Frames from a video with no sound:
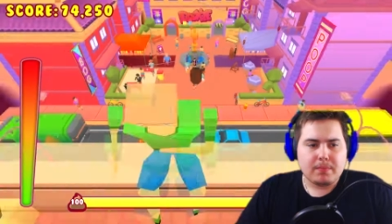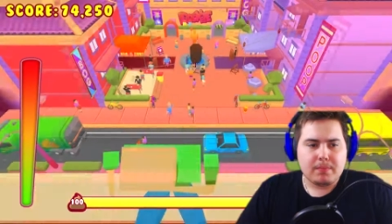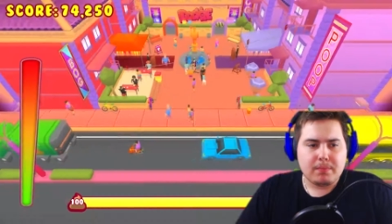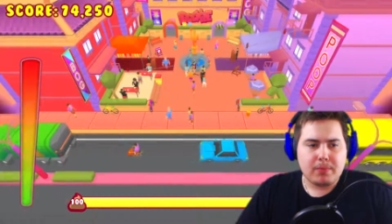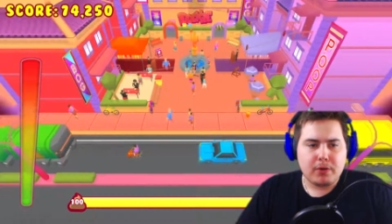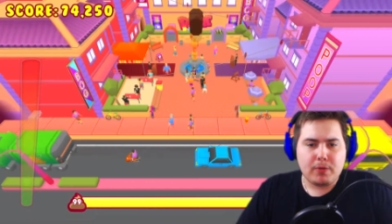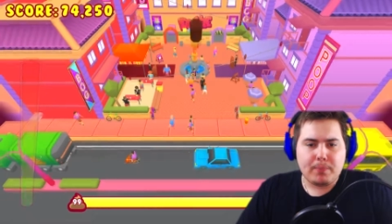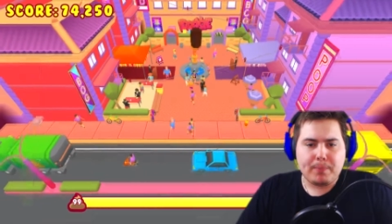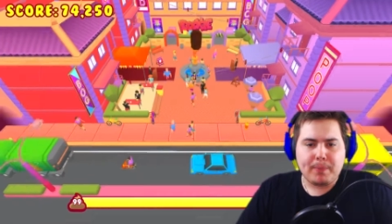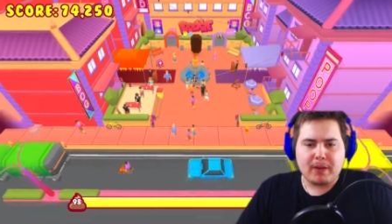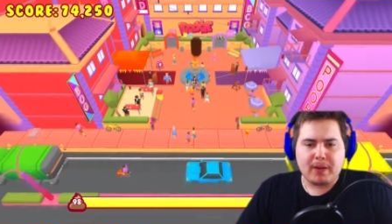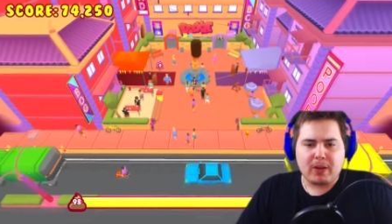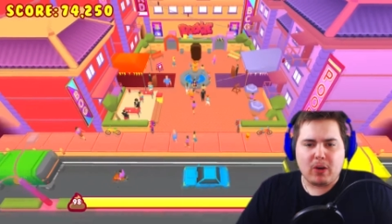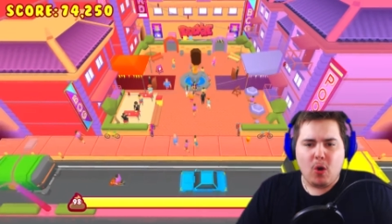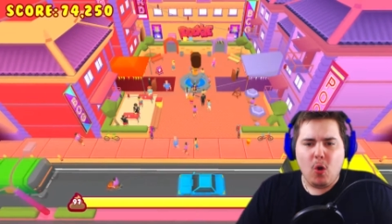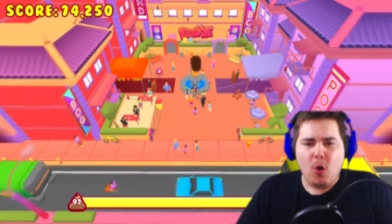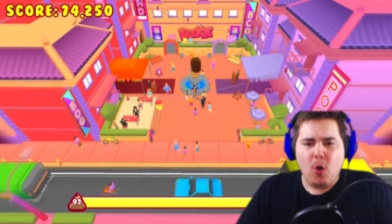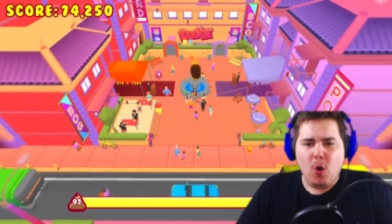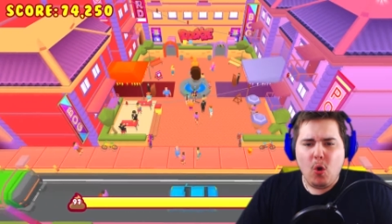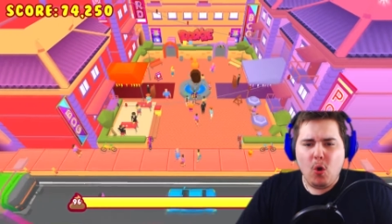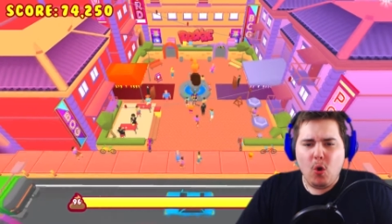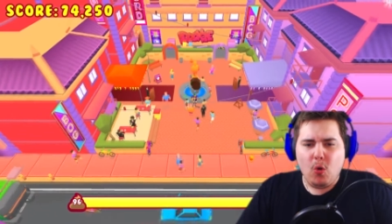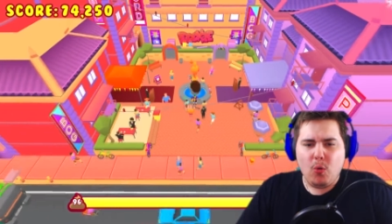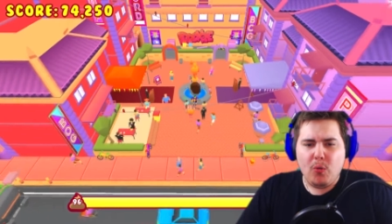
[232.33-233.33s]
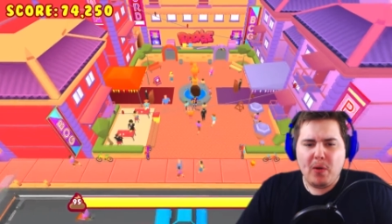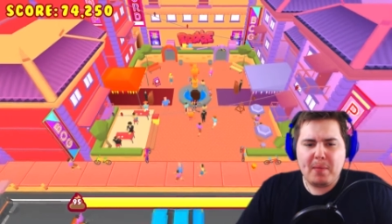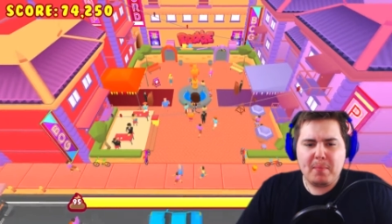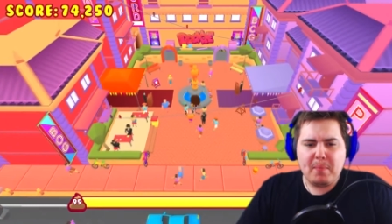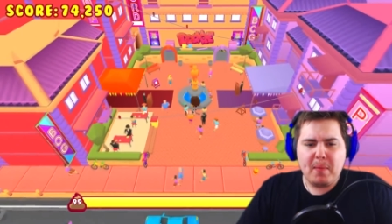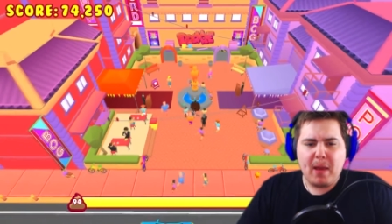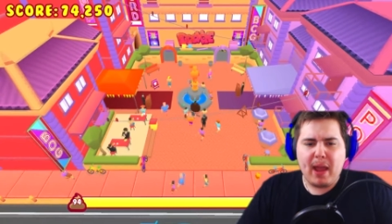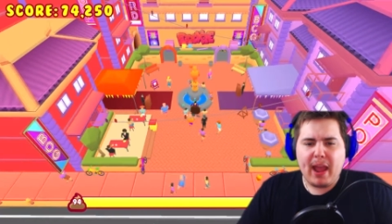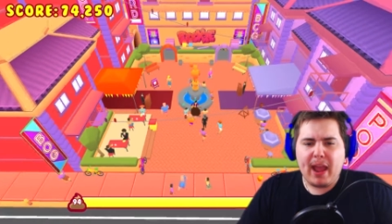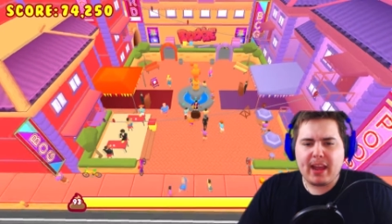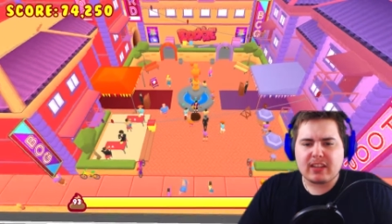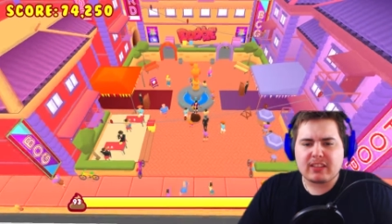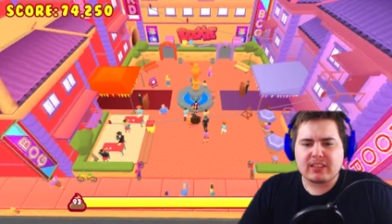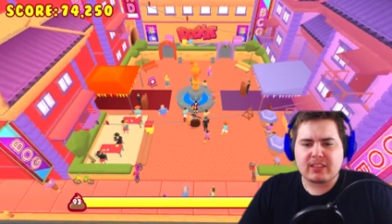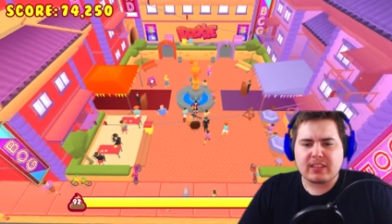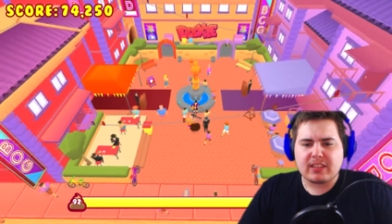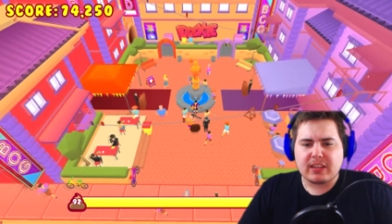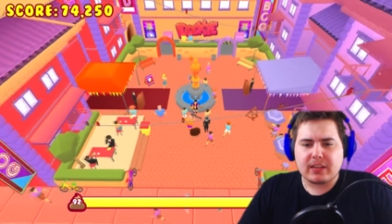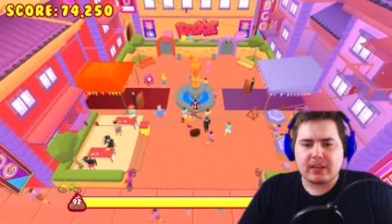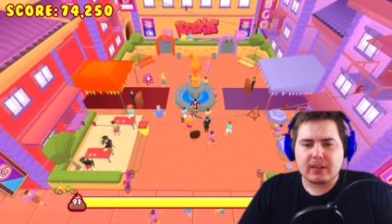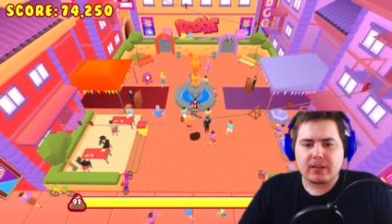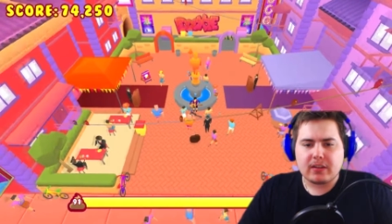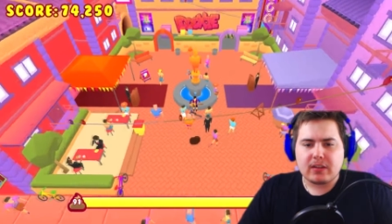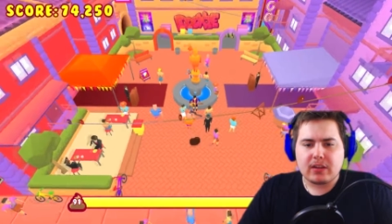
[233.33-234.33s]
Poop it. Ooh, we maxed
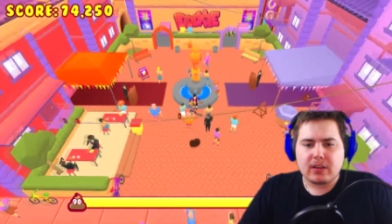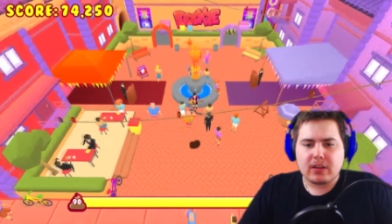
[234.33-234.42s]
it.